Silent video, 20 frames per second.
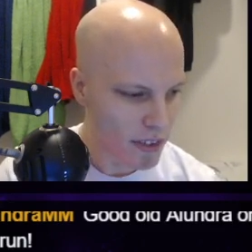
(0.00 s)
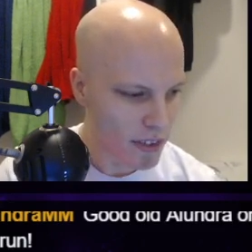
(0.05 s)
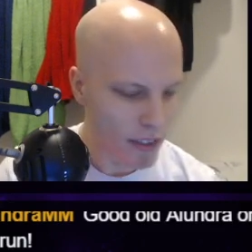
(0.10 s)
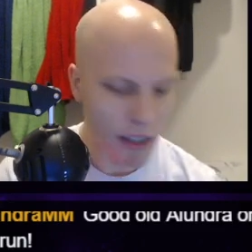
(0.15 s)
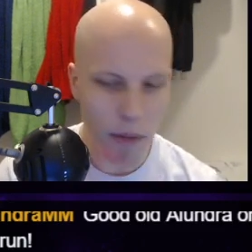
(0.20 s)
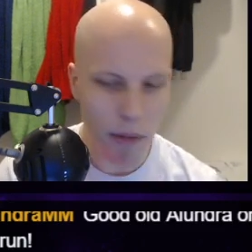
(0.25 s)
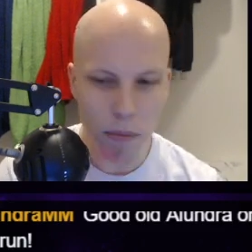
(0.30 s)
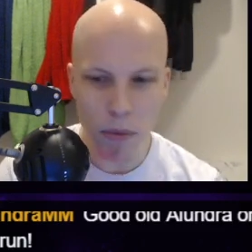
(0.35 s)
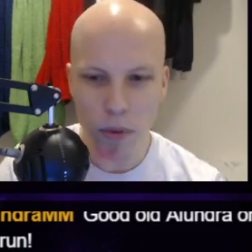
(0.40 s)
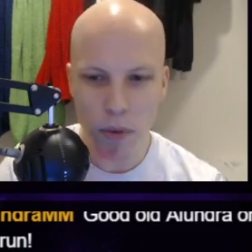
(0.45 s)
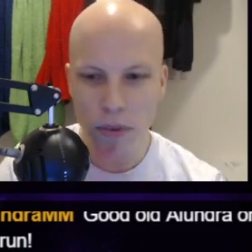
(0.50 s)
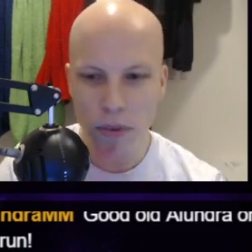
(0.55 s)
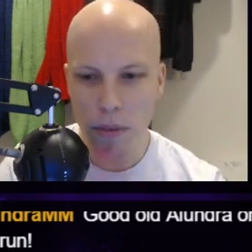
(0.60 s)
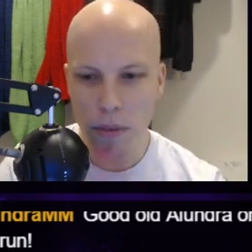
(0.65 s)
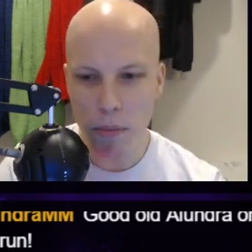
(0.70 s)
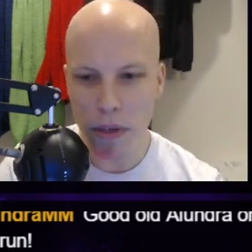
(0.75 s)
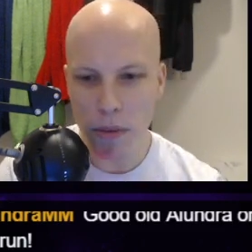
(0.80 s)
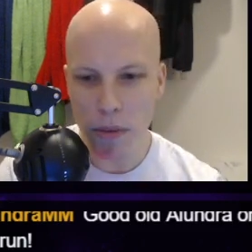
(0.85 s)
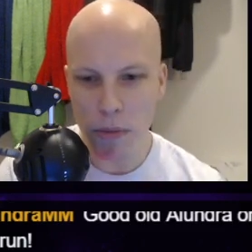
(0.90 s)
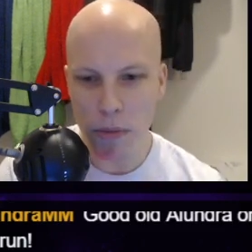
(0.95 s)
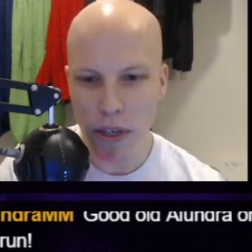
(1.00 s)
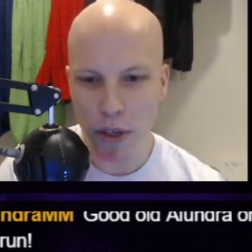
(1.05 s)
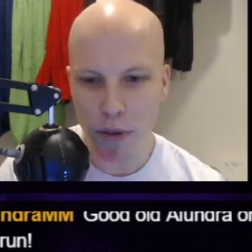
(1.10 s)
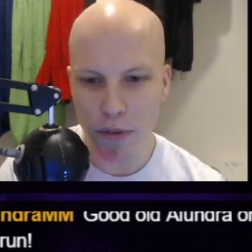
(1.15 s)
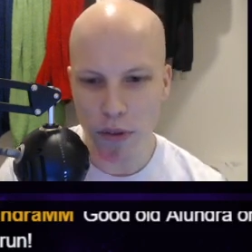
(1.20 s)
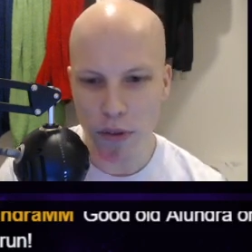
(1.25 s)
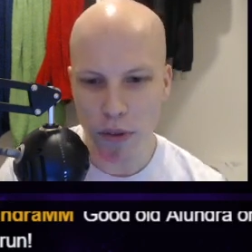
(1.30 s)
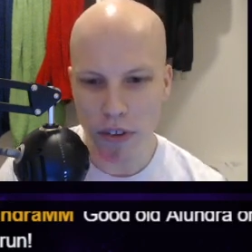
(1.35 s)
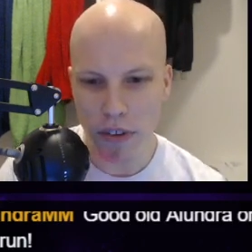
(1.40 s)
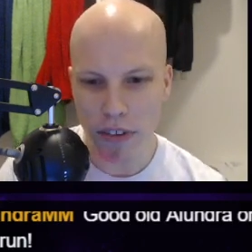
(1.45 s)
I'm using my microphone
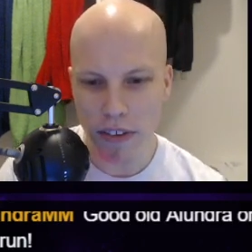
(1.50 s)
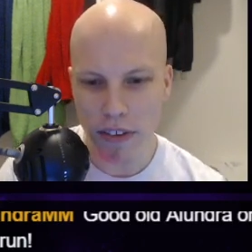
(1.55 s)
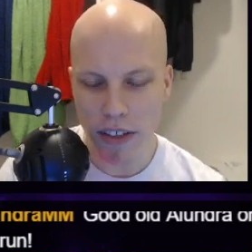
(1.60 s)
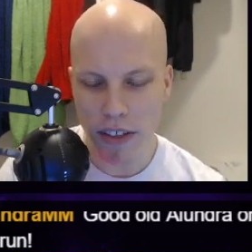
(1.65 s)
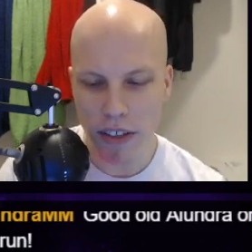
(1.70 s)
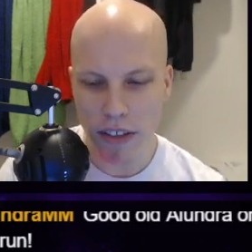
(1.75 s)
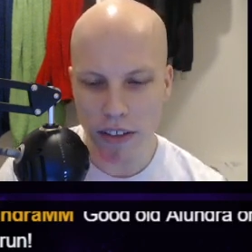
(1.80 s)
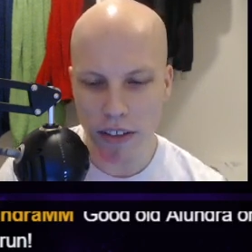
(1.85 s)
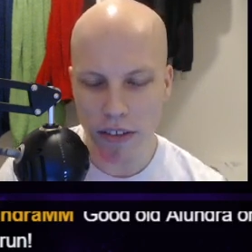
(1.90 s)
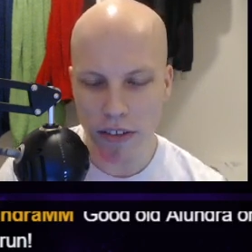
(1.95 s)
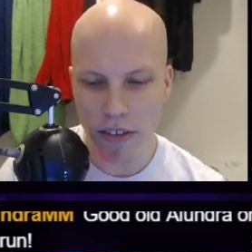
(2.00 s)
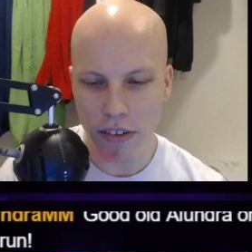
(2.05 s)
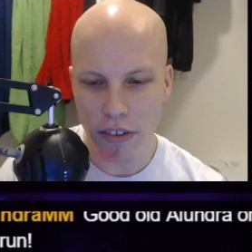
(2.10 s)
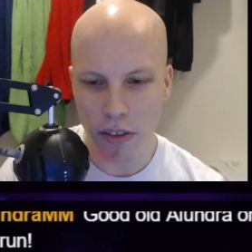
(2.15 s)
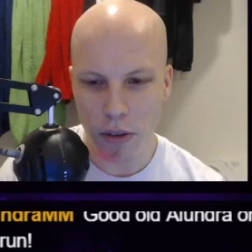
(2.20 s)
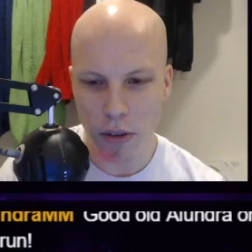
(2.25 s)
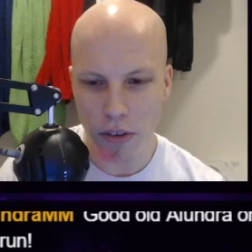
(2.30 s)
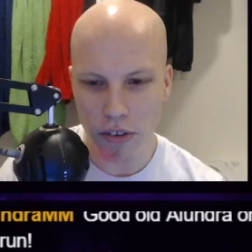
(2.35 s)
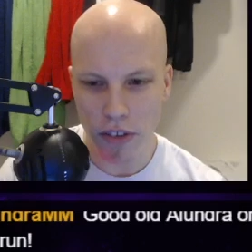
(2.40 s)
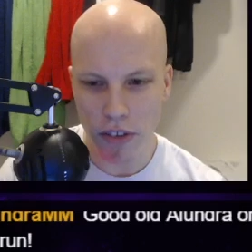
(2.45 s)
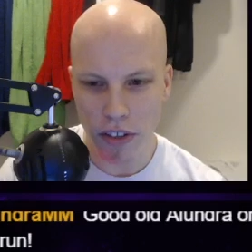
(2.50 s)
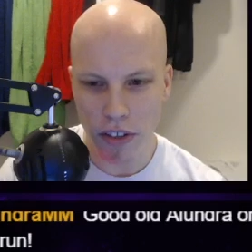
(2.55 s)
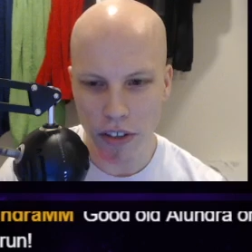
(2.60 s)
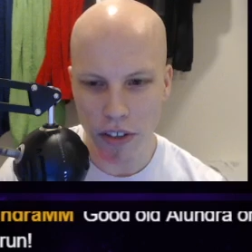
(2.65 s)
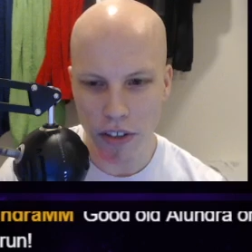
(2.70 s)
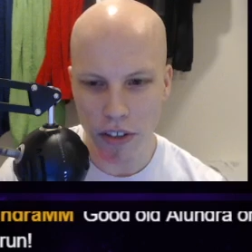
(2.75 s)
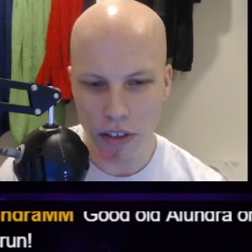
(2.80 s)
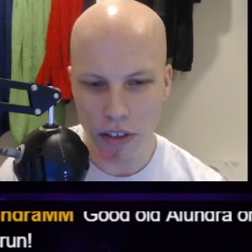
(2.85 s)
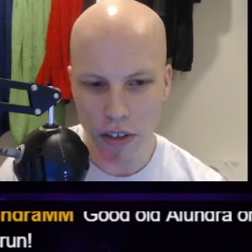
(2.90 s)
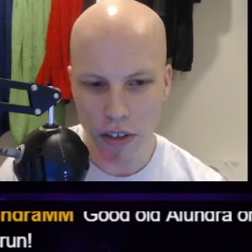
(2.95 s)
because I think it's causing
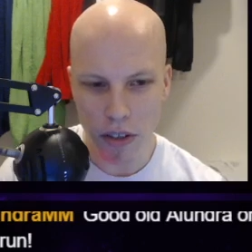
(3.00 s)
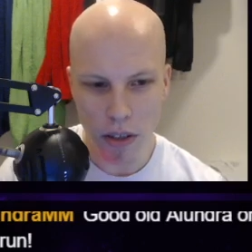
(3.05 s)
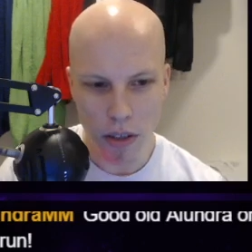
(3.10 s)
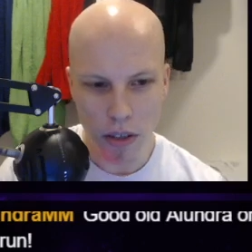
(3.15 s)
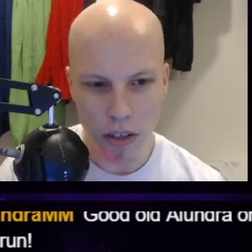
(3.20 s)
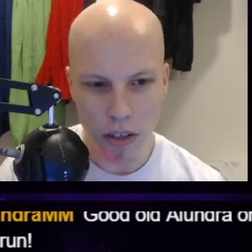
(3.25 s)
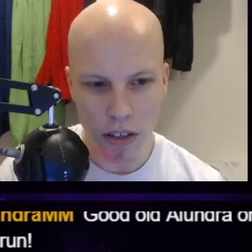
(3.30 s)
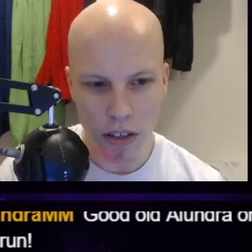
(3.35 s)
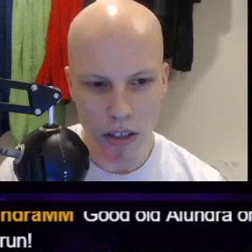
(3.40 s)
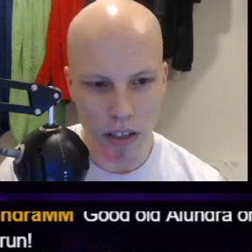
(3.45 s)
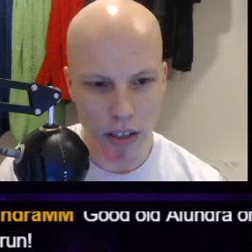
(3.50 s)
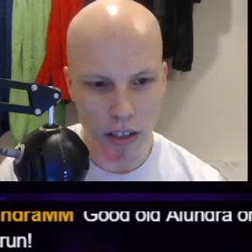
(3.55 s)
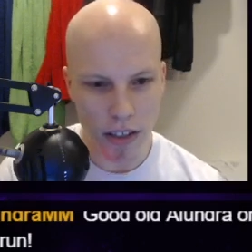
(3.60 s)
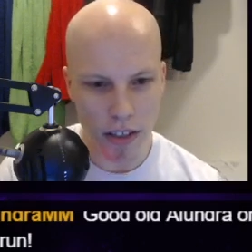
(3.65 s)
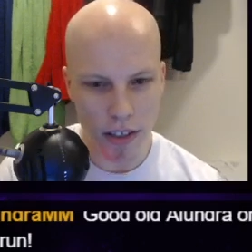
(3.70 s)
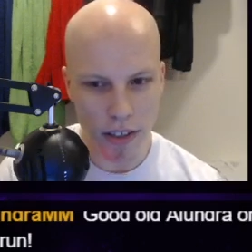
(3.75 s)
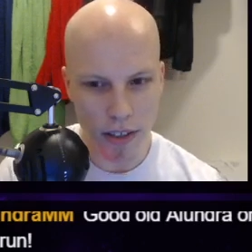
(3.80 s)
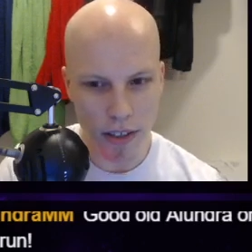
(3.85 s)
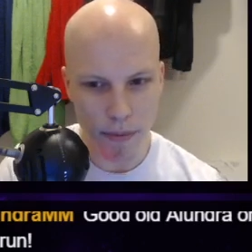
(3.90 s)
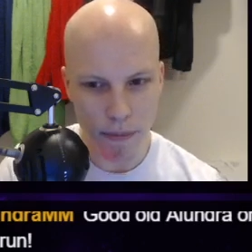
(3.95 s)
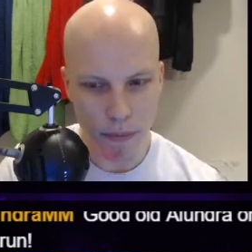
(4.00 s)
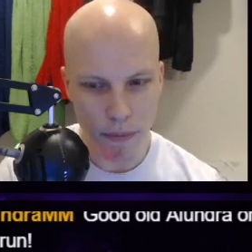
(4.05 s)
some